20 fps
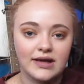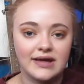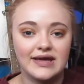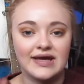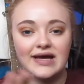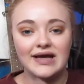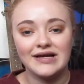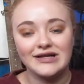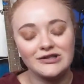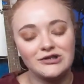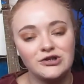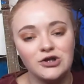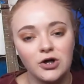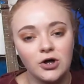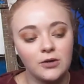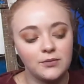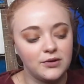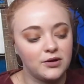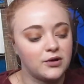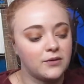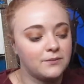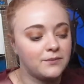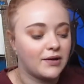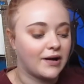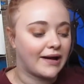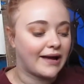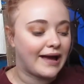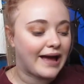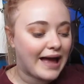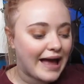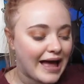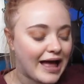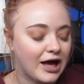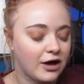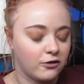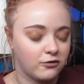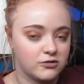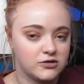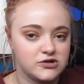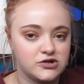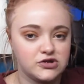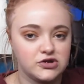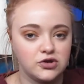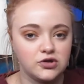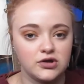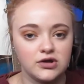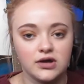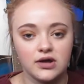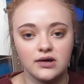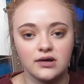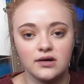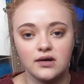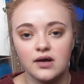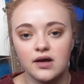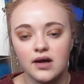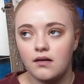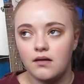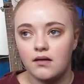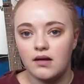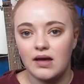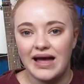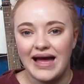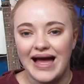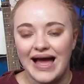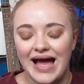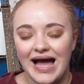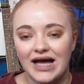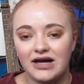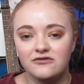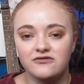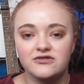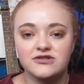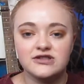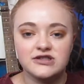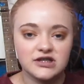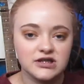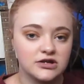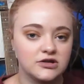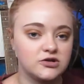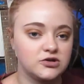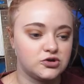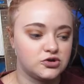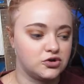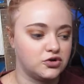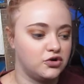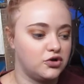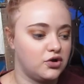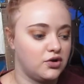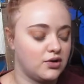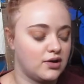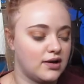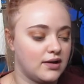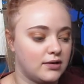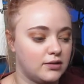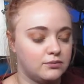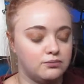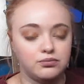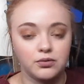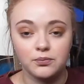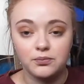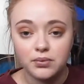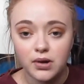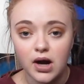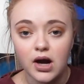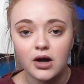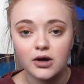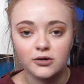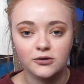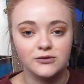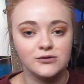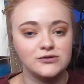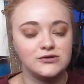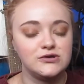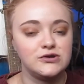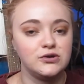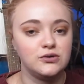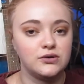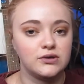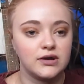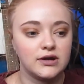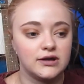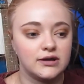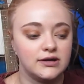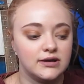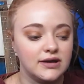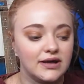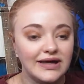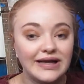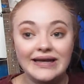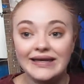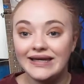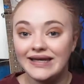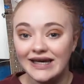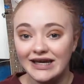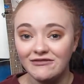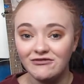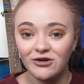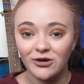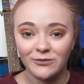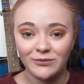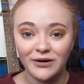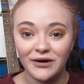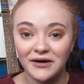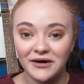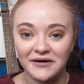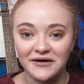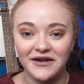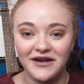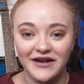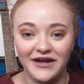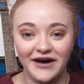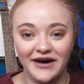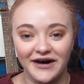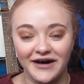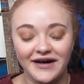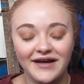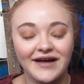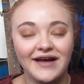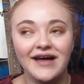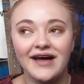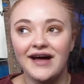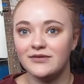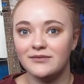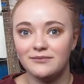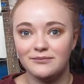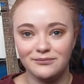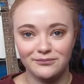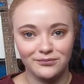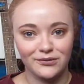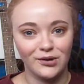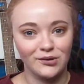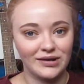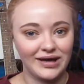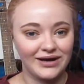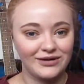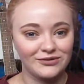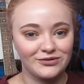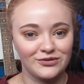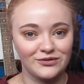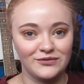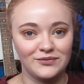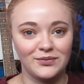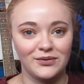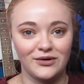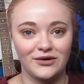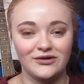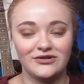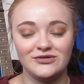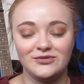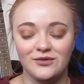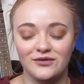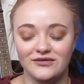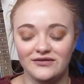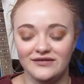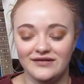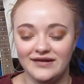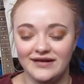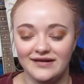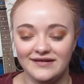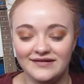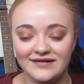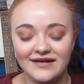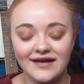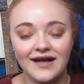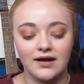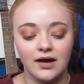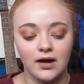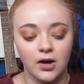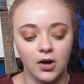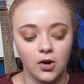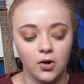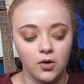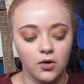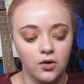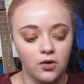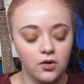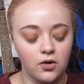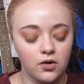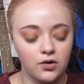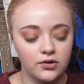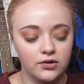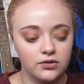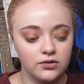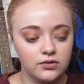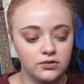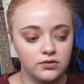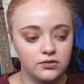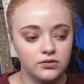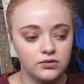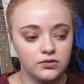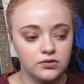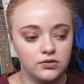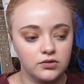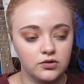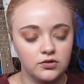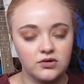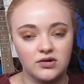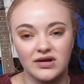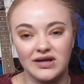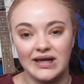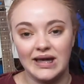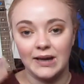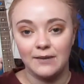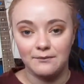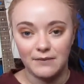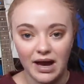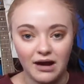get a job, you can buy a house, you can have children, you can propose, you can leave your partner. All that was posh, wasn't it? Or you can get